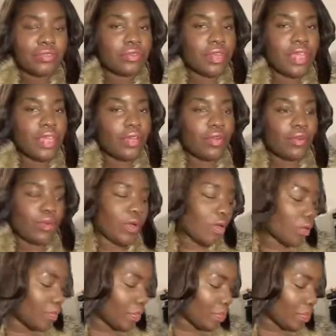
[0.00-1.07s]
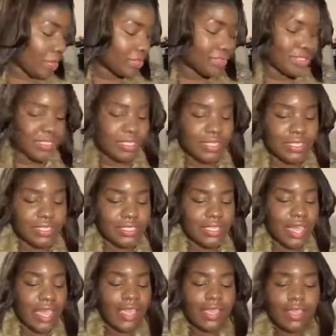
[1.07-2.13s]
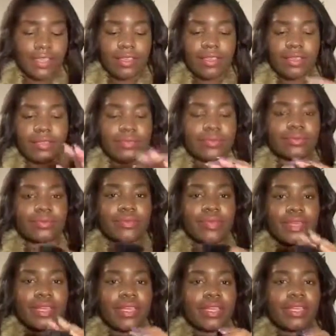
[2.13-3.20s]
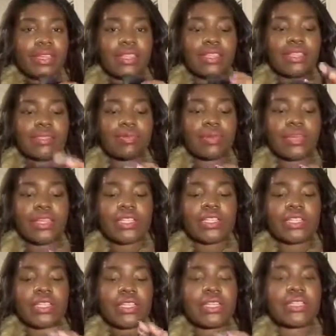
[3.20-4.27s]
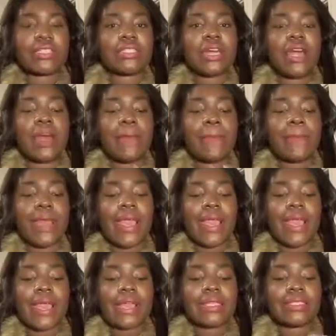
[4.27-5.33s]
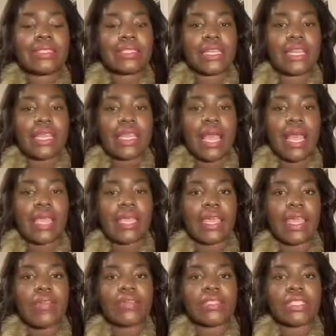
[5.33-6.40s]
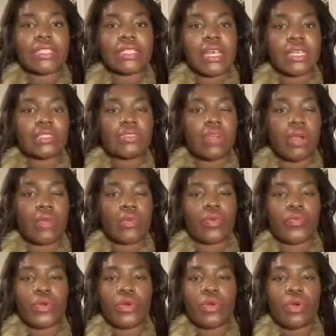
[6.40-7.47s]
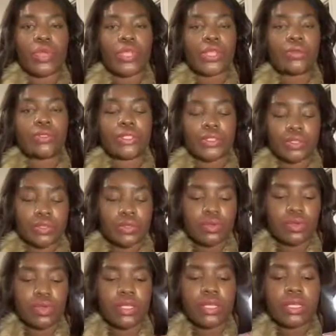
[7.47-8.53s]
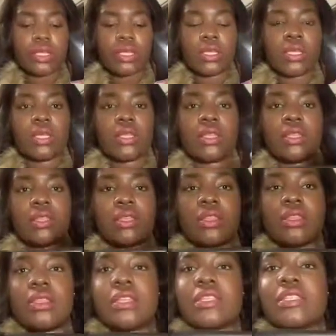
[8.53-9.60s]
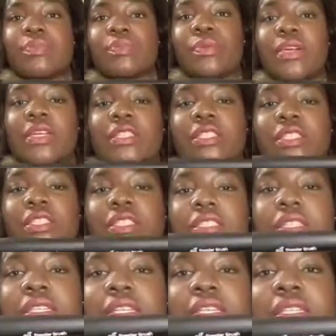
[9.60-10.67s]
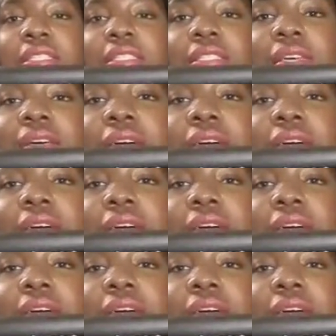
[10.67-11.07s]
you can't go wrong with purchasing this. Like, this brush is amazing. Like, ever since I saw a review on YouTube, this brush is